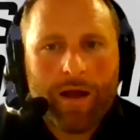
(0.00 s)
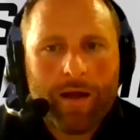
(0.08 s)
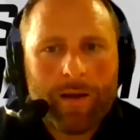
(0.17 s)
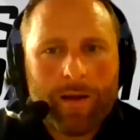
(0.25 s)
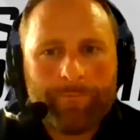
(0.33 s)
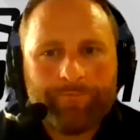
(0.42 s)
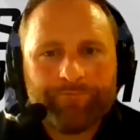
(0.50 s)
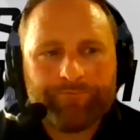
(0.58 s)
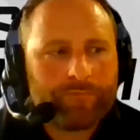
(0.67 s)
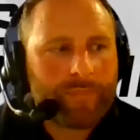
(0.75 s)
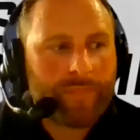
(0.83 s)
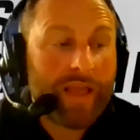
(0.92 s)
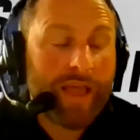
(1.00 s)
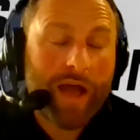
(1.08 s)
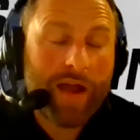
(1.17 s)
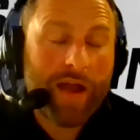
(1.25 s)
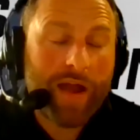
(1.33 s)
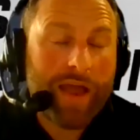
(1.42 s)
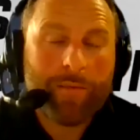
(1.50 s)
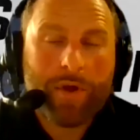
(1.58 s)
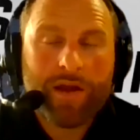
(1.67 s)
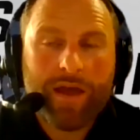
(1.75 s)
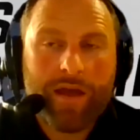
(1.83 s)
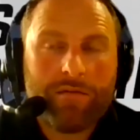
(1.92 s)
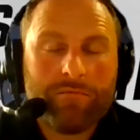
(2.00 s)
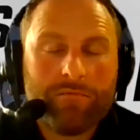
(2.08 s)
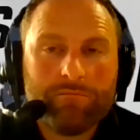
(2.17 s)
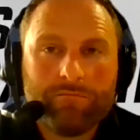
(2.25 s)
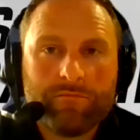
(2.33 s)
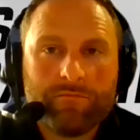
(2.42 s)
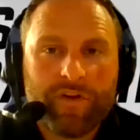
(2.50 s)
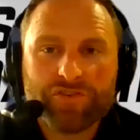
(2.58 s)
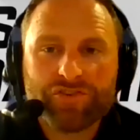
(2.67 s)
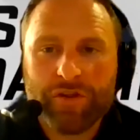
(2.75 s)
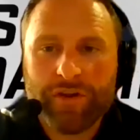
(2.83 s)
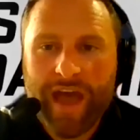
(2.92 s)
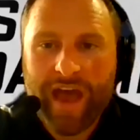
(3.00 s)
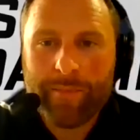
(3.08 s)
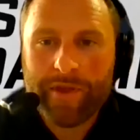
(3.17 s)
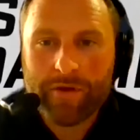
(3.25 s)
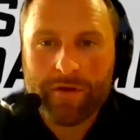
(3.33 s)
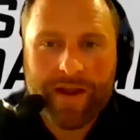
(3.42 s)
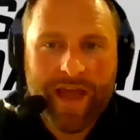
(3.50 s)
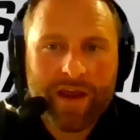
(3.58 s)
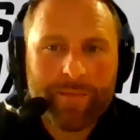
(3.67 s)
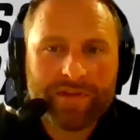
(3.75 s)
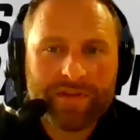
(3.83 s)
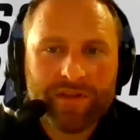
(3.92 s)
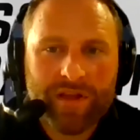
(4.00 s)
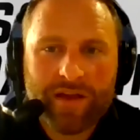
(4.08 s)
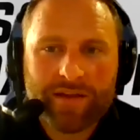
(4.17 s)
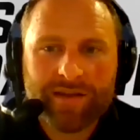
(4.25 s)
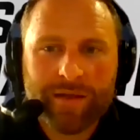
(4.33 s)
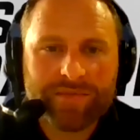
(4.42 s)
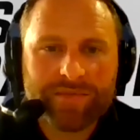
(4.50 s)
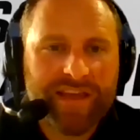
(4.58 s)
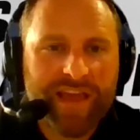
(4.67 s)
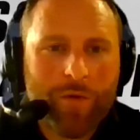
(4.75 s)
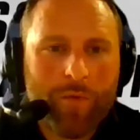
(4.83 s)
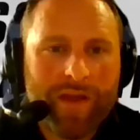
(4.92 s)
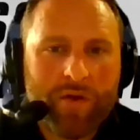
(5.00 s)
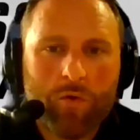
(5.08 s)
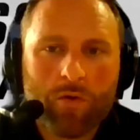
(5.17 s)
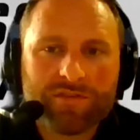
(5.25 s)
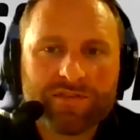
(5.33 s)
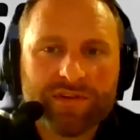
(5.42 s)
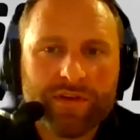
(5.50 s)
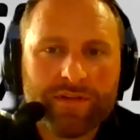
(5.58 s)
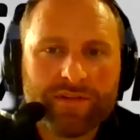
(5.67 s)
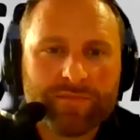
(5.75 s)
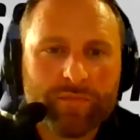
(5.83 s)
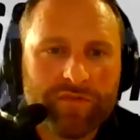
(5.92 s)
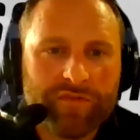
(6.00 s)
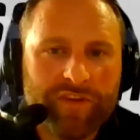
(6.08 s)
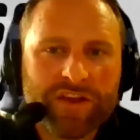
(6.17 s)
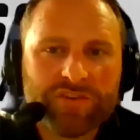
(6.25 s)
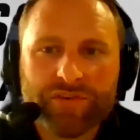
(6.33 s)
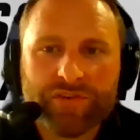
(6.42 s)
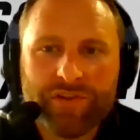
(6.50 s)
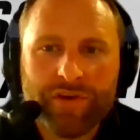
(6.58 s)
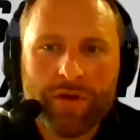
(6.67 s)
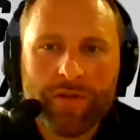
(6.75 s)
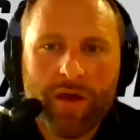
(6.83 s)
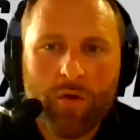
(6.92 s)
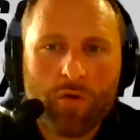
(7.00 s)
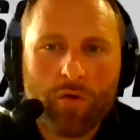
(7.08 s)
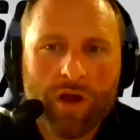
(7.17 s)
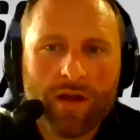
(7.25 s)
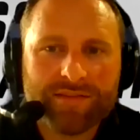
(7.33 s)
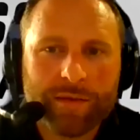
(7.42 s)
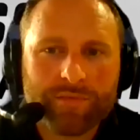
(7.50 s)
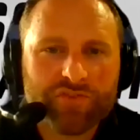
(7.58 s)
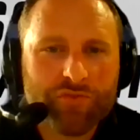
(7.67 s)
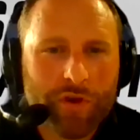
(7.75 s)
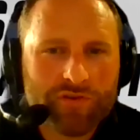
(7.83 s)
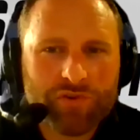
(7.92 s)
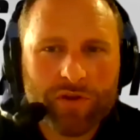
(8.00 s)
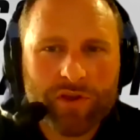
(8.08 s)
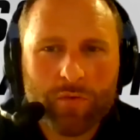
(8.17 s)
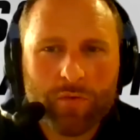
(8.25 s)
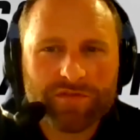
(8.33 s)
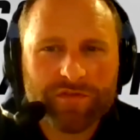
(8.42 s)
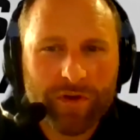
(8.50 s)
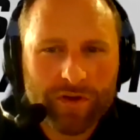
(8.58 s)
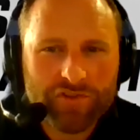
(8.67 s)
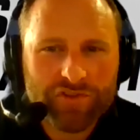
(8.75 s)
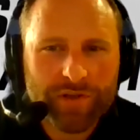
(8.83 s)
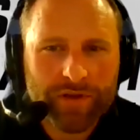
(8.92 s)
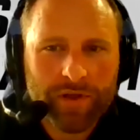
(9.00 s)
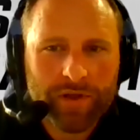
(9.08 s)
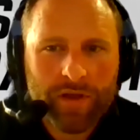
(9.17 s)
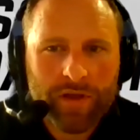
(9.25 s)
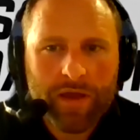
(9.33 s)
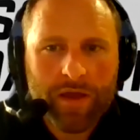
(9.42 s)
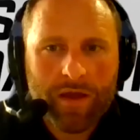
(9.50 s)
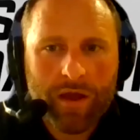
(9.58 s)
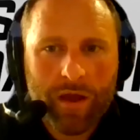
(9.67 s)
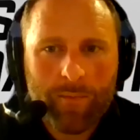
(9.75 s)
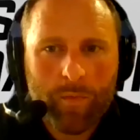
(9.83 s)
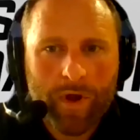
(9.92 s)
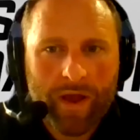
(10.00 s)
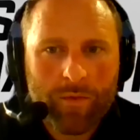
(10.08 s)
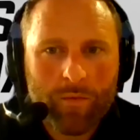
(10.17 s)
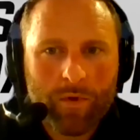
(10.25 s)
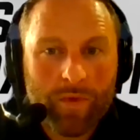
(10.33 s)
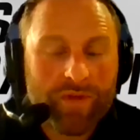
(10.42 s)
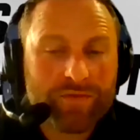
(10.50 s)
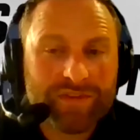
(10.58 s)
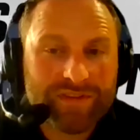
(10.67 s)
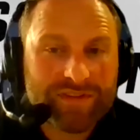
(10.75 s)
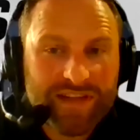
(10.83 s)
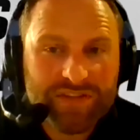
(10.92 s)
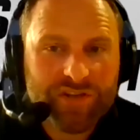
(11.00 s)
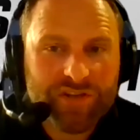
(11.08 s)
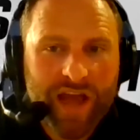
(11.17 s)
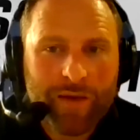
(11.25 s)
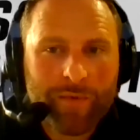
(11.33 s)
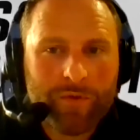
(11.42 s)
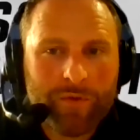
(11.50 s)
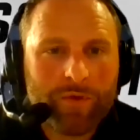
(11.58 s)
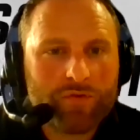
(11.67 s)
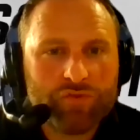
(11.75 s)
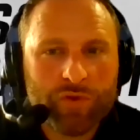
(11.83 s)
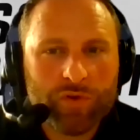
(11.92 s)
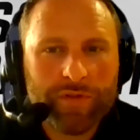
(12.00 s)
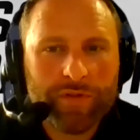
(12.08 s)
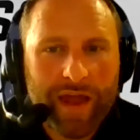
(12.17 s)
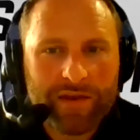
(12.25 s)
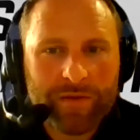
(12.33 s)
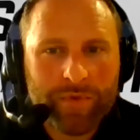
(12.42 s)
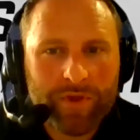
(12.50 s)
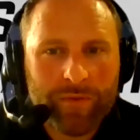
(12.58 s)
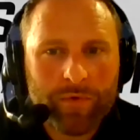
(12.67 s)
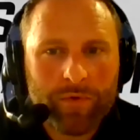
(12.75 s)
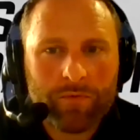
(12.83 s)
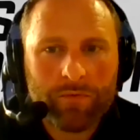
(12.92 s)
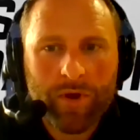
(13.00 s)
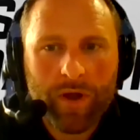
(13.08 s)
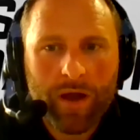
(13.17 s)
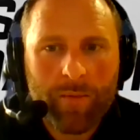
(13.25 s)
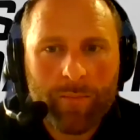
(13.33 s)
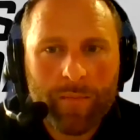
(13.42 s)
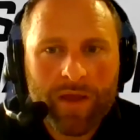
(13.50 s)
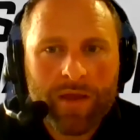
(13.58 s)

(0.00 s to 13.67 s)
um, yeah, an, and functional anatomy or anatomy is a lot of times the gateway course into this profession. You know, that whole concept structure equals function. Um, when I, when we used to teach anatomy, we would drill that into people. Um,